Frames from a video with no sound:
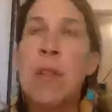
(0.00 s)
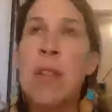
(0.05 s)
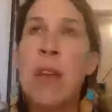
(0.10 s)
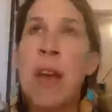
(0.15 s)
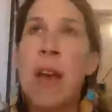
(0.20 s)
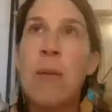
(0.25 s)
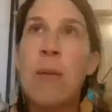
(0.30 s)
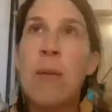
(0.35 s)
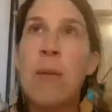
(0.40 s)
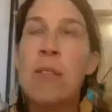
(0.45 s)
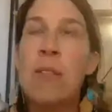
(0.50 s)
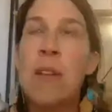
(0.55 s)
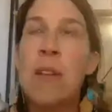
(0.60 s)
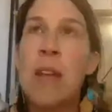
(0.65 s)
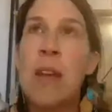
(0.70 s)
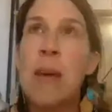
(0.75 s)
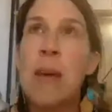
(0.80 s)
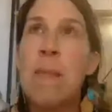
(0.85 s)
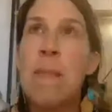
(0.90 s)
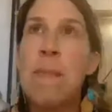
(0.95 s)
the heck is her
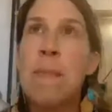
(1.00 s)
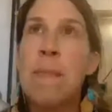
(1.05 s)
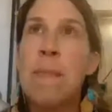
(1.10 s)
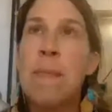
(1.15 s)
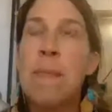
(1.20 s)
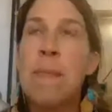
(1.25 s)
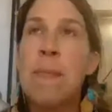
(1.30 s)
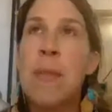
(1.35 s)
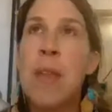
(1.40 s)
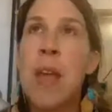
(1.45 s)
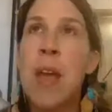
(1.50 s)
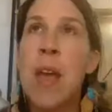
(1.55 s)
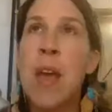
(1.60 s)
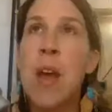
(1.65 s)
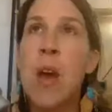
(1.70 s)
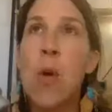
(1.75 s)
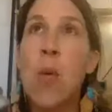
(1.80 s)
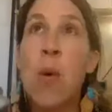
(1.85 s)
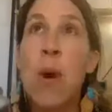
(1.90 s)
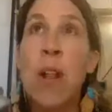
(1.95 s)
name?
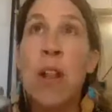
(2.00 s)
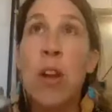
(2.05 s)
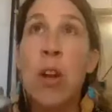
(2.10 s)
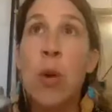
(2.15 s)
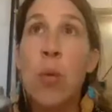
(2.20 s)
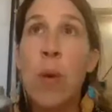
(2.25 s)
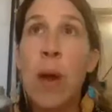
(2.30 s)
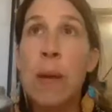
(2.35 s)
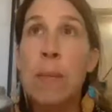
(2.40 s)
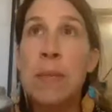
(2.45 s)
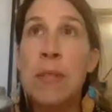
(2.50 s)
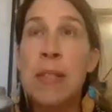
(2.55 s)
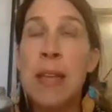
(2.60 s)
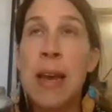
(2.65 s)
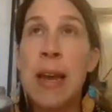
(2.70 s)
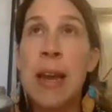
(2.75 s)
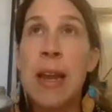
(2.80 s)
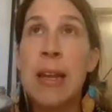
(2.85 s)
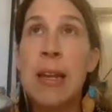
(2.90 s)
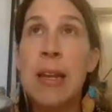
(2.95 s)
Well, her
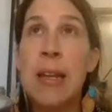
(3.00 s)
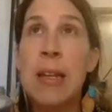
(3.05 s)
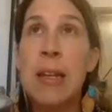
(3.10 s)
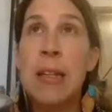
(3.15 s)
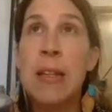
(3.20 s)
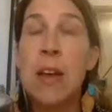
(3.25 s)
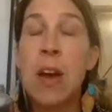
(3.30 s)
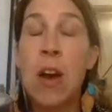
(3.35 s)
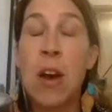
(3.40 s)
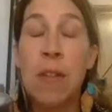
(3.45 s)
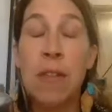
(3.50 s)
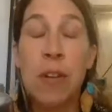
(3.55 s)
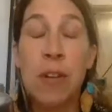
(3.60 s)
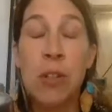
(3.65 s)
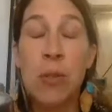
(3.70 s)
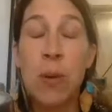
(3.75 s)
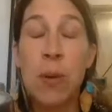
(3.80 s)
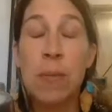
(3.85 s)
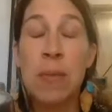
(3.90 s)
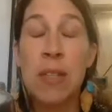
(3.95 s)
website, the author's
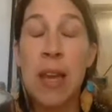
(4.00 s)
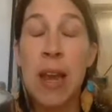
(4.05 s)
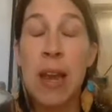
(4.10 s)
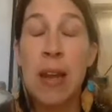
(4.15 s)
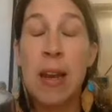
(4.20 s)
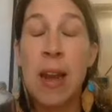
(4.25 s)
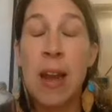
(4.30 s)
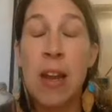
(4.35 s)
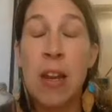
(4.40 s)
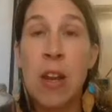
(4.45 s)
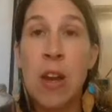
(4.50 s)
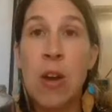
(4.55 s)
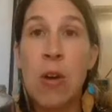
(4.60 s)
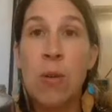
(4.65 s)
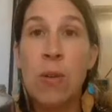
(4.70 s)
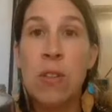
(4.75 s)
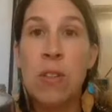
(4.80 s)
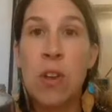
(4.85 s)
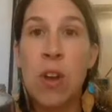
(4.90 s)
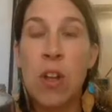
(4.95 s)
website, I know
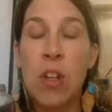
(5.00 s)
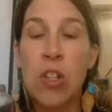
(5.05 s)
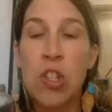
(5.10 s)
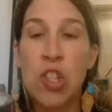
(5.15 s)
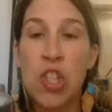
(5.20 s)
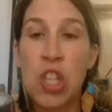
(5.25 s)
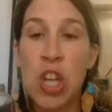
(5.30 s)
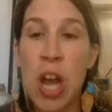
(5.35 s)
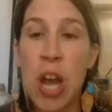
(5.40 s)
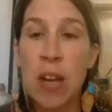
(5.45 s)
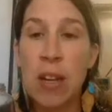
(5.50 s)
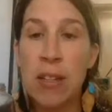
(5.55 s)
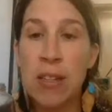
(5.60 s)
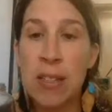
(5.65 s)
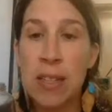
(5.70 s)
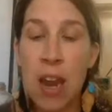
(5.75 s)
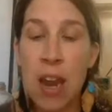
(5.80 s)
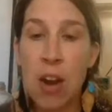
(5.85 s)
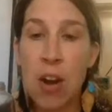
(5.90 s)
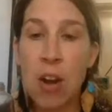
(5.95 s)
is called Shakti
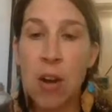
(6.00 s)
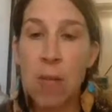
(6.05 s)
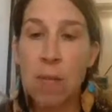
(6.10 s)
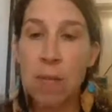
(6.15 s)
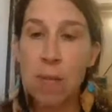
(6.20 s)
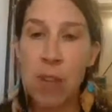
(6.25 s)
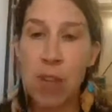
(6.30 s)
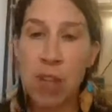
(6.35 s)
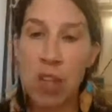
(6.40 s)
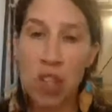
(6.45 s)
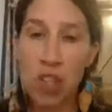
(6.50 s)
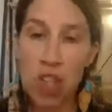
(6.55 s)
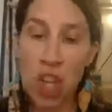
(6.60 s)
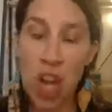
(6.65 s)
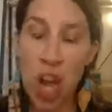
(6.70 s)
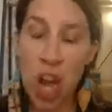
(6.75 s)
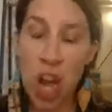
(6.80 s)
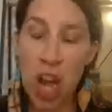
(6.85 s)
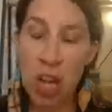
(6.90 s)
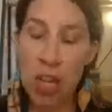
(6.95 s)
Care.
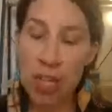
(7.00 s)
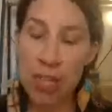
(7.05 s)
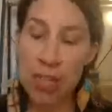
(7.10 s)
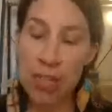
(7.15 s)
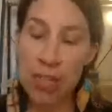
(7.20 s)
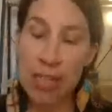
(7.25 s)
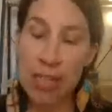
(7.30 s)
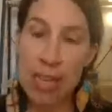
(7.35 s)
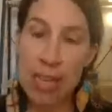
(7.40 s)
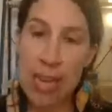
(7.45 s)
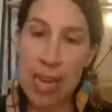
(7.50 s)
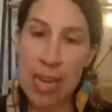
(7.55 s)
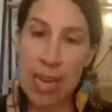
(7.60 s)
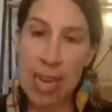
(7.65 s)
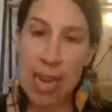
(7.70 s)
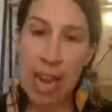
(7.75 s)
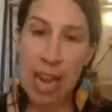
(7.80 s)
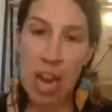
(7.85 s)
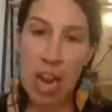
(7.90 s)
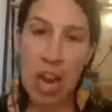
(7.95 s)
Shakti
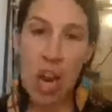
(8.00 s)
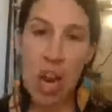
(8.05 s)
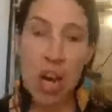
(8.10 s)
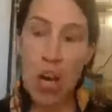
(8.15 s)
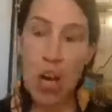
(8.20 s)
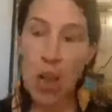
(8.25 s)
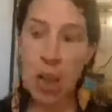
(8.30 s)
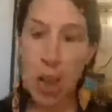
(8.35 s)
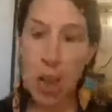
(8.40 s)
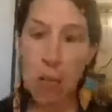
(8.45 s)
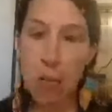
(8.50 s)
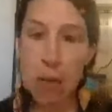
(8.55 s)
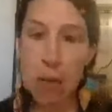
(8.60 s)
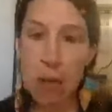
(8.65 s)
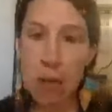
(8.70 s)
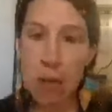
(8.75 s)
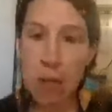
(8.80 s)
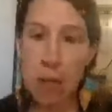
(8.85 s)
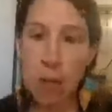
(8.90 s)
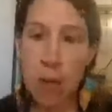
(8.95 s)
Care. I could put it in the
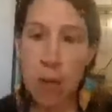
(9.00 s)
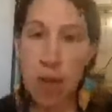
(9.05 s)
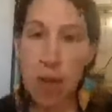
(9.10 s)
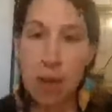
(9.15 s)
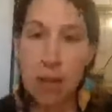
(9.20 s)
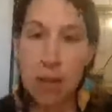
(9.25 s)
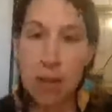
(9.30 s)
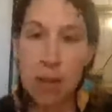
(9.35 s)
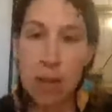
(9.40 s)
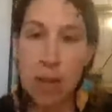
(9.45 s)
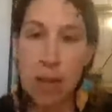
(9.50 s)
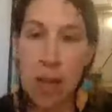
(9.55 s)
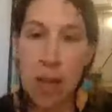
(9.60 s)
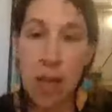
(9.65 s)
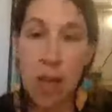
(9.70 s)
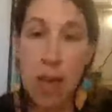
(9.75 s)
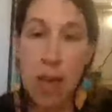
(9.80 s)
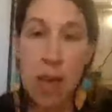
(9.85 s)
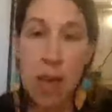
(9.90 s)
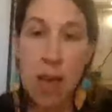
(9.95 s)
box.
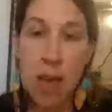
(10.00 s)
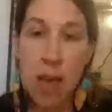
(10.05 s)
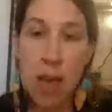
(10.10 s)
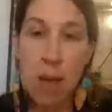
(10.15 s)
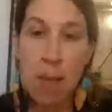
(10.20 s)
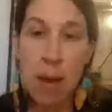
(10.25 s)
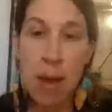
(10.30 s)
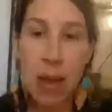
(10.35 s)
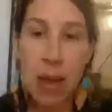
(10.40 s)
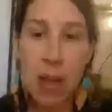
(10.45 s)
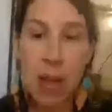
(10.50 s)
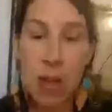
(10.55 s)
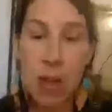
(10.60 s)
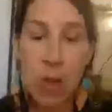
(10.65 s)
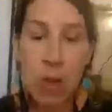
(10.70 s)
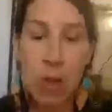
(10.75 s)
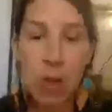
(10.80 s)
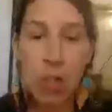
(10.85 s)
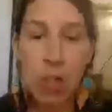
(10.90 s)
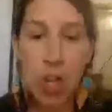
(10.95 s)
I
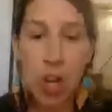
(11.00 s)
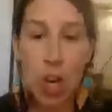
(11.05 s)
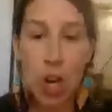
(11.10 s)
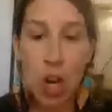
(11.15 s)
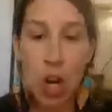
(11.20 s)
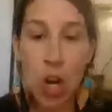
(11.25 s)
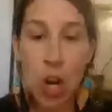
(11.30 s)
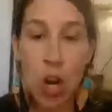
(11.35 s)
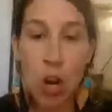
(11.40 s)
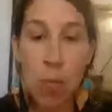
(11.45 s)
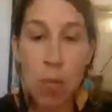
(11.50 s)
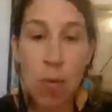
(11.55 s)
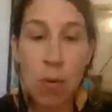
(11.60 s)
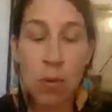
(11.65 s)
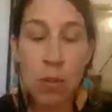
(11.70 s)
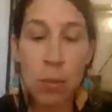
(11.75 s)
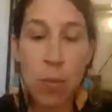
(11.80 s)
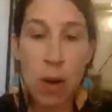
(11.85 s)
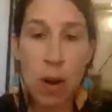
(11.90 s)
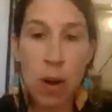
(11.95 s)
used her
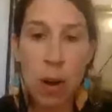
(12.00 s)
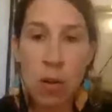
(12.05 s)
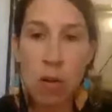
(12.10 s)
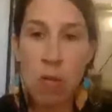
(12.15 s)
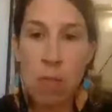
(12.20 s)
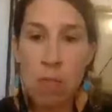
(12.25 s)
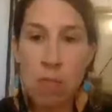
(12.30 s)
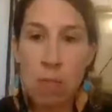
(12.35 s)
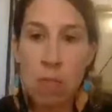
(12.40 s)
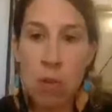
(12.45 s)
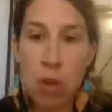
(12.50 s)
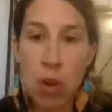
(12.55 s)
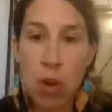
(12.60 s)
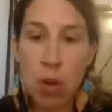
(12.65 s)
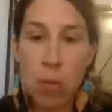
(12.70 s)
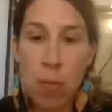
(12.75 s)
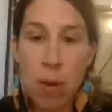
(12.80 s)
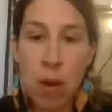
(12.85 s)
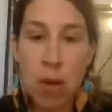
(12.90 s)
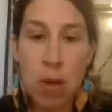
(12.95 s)
postpartum
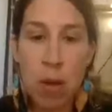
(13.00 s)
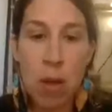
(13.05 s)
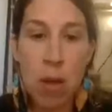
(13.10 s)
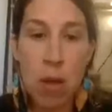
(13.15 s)
cookbook,